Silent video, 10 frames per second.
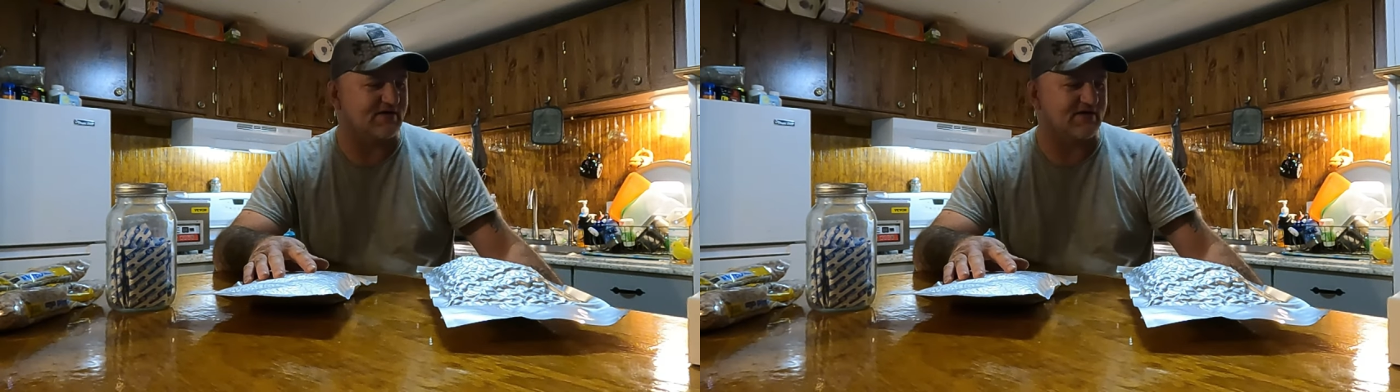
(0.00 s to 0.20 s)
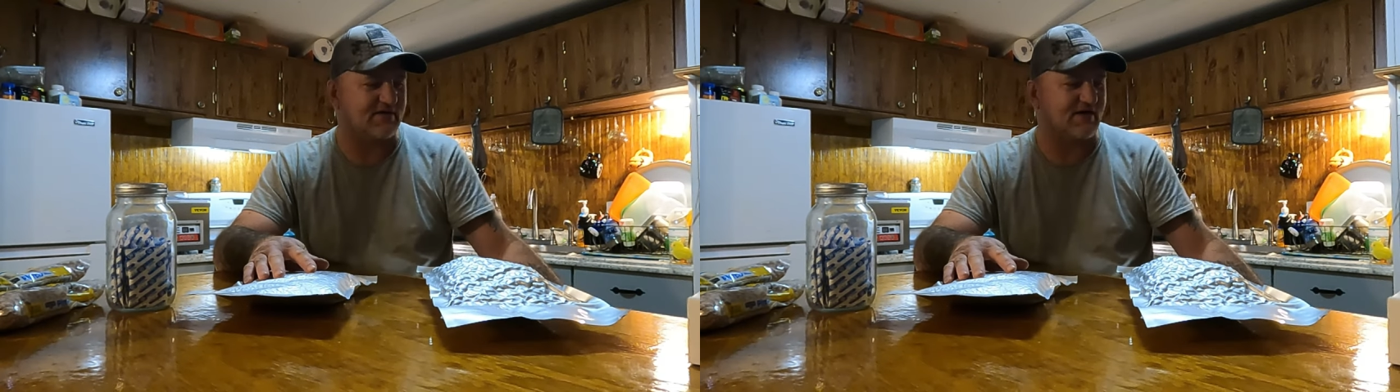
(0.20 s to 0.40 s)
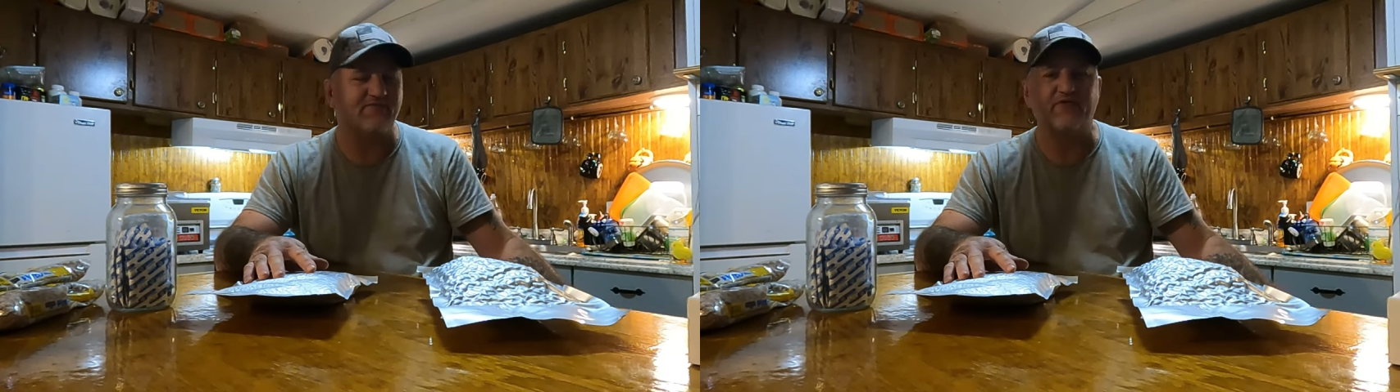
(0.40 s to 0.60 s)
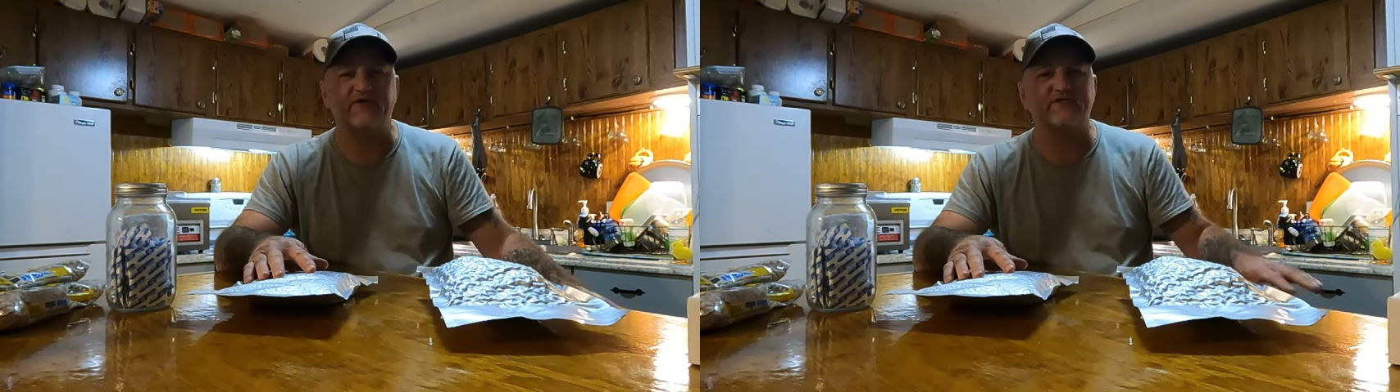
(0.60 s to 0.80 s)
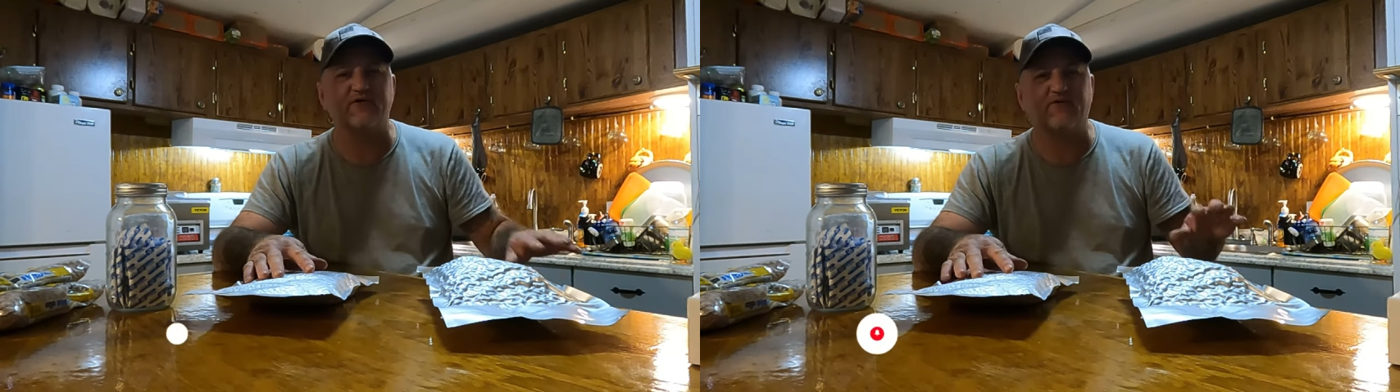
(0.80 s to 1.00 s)
and I'm
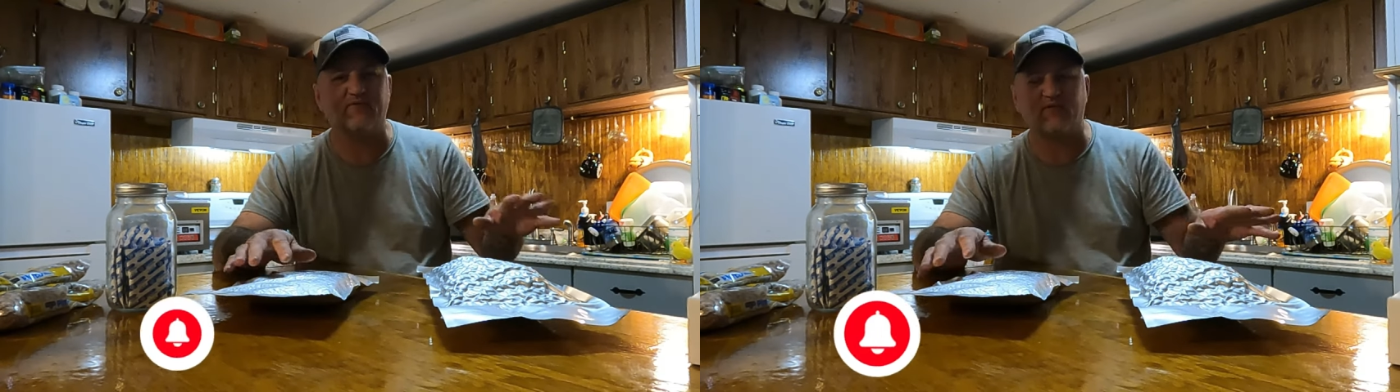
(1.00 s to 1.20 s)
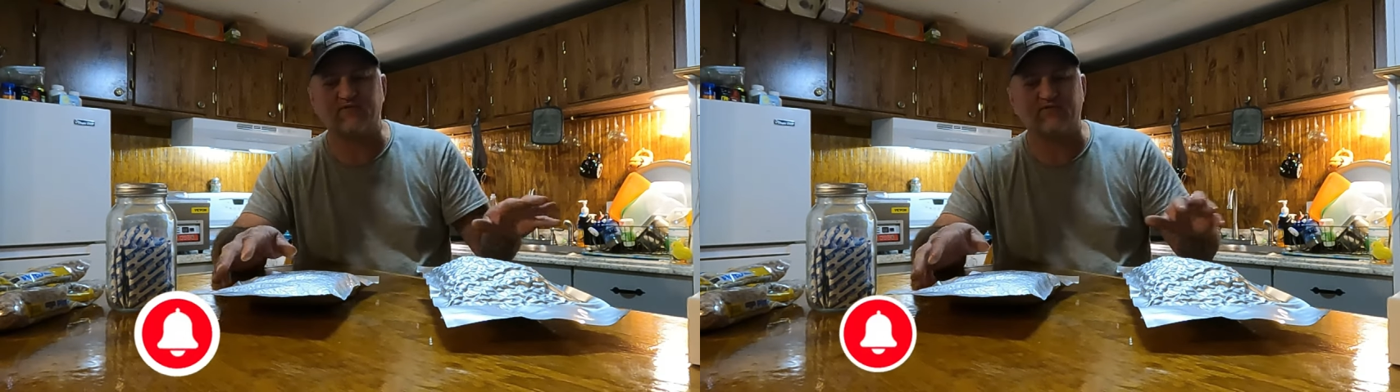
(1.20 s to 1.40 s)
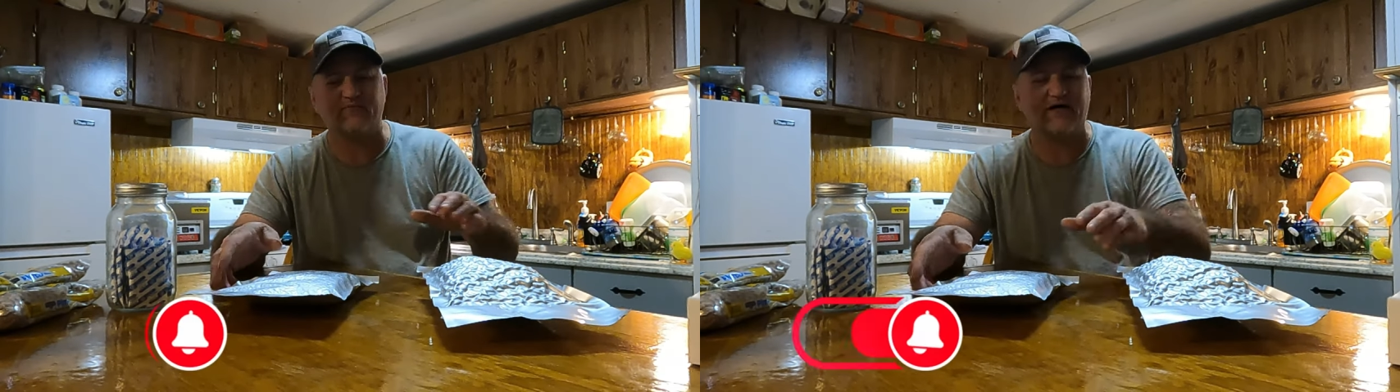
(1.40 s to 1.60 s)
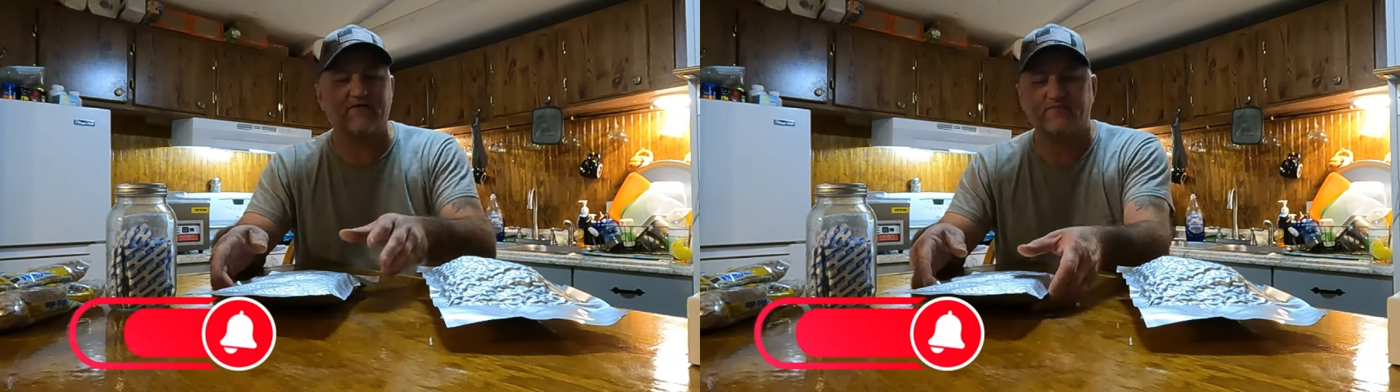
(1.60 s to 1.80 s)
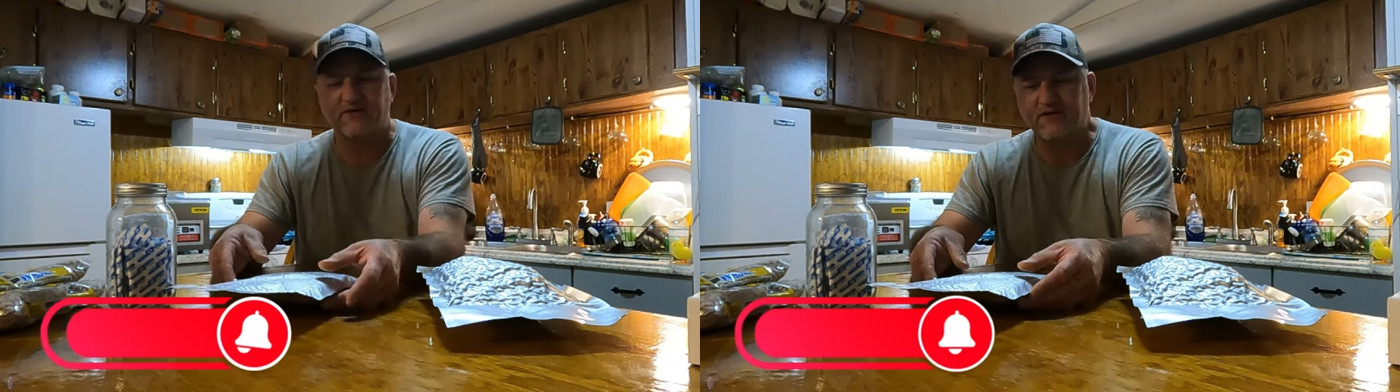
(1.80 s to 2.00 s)
free to say what I want to
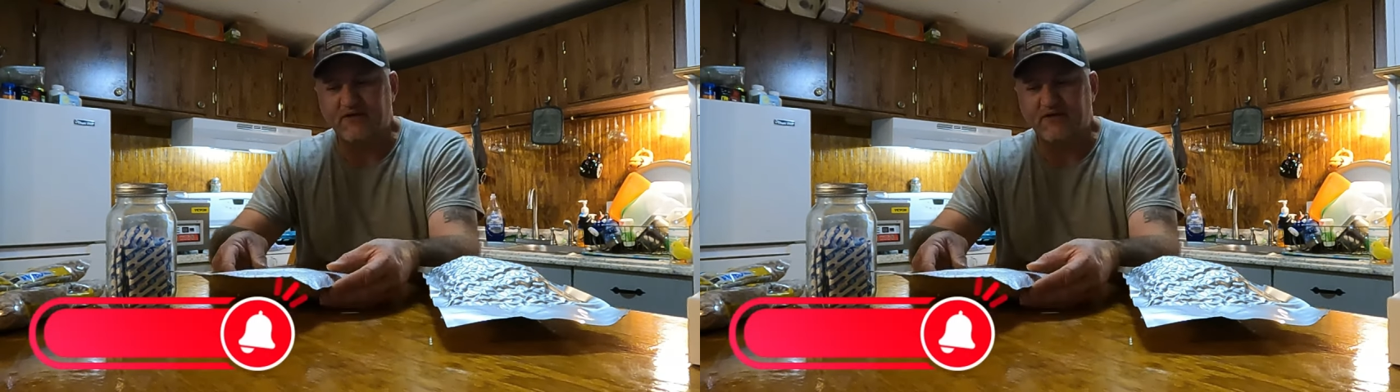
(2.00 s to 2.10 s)
about them.